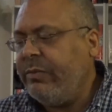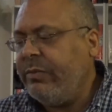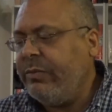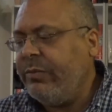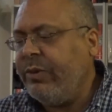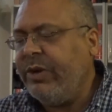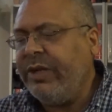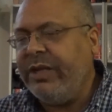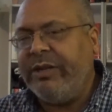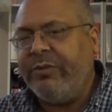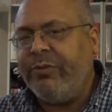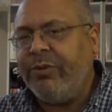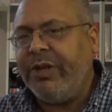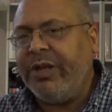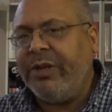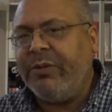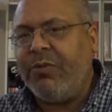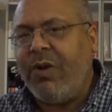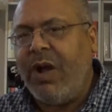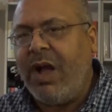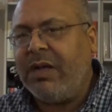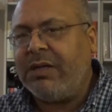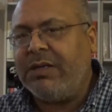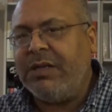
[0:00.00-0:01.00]
Really, really
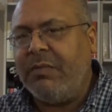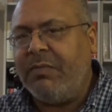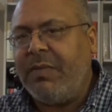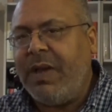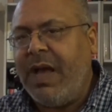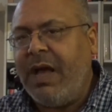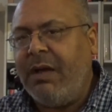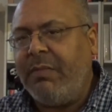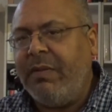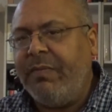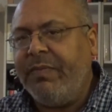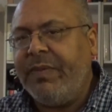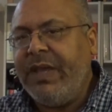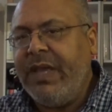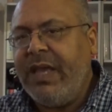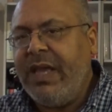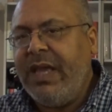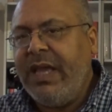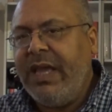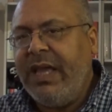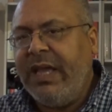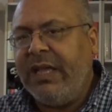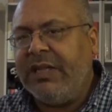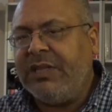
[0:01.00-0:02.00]
rocked up album.
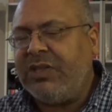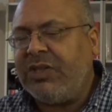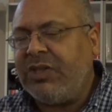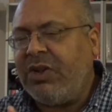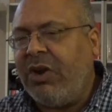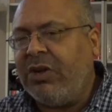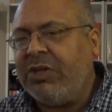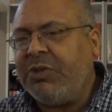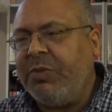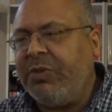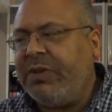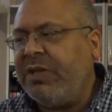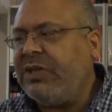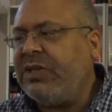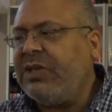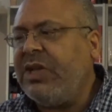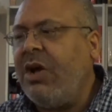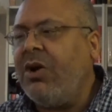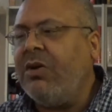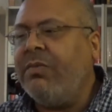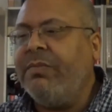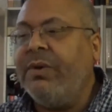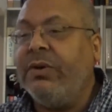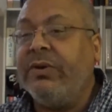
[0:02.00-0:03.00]
It starts with the
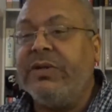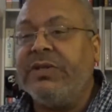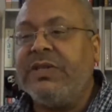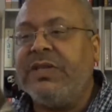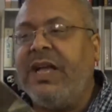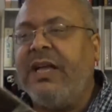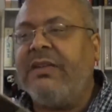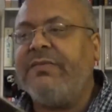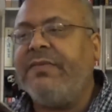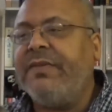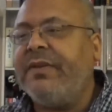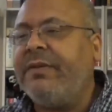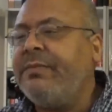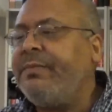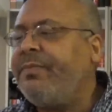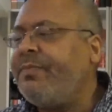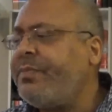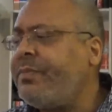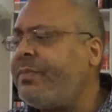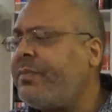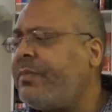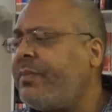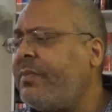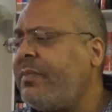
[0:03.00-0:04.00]
song Bodhisattva.
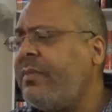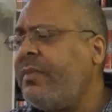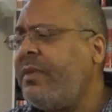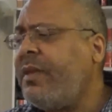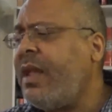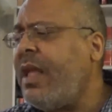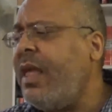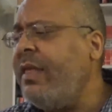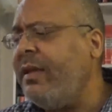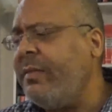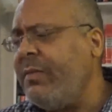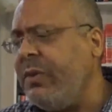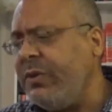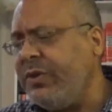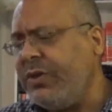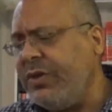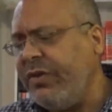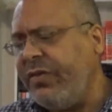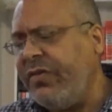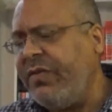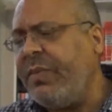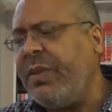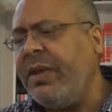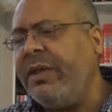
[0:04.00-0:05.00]
I think most of
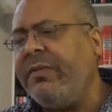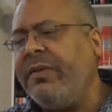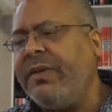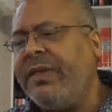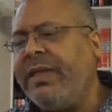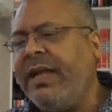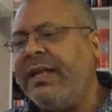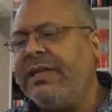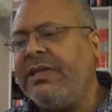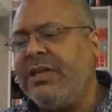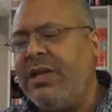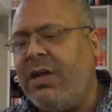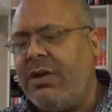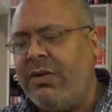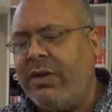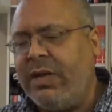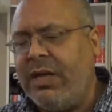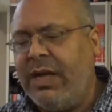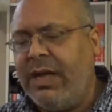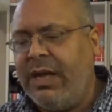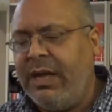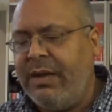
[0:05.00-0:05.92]
you are familiar with that song.